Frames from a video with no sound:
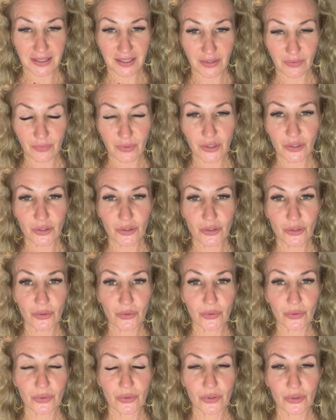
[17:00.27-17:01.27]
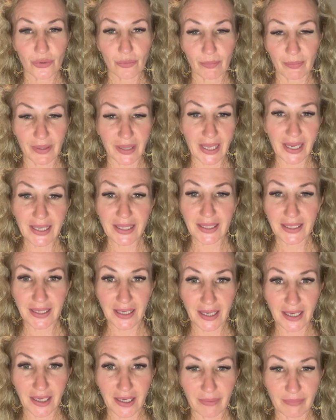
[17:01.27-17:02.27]
I want you to play the
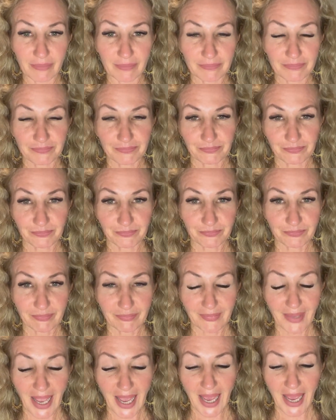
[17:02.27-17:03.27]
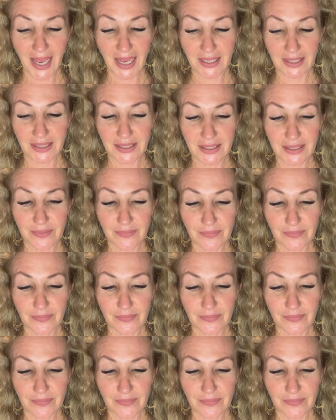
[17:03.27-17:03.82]
game and